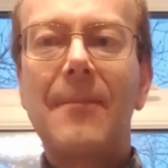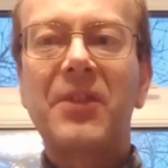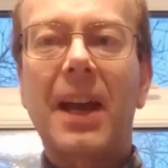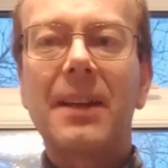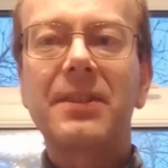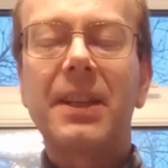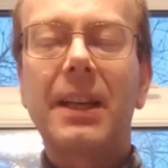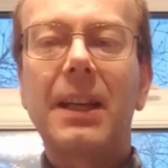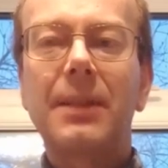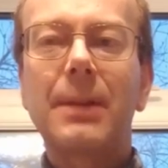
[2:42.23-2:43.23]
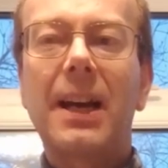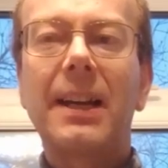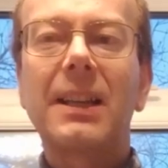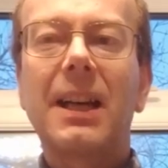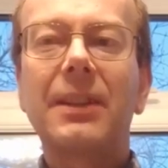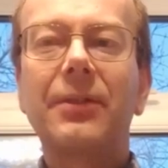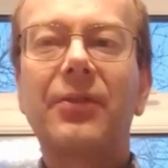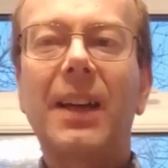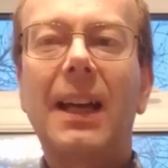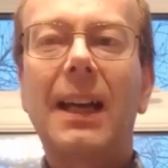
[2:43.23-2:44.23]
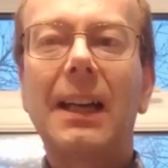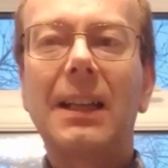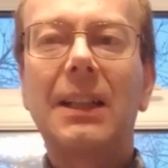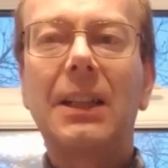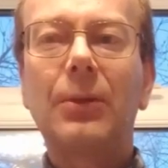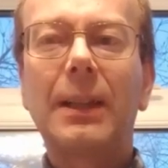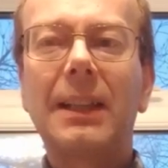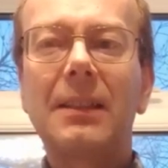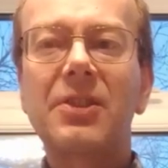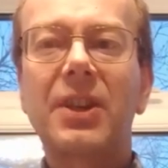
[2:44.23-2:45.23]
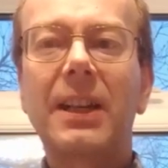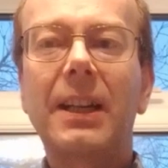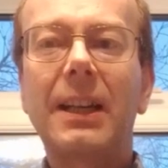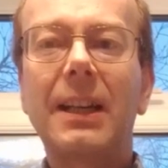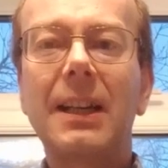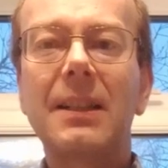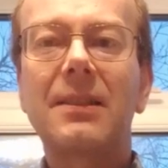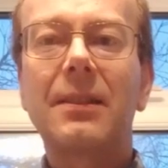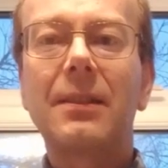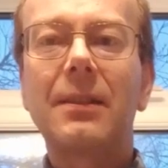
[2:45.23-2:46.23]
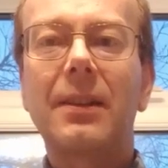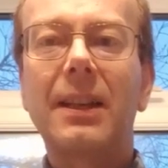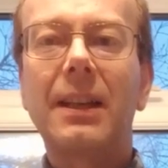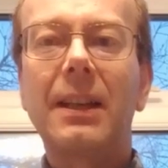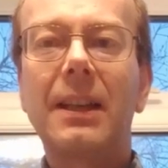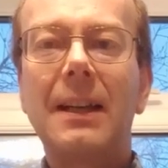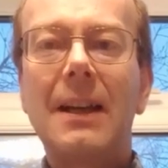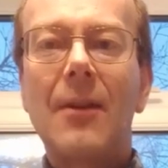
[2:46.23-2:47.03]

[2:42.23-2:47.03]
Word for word: And here my kind fellow will drink to thee.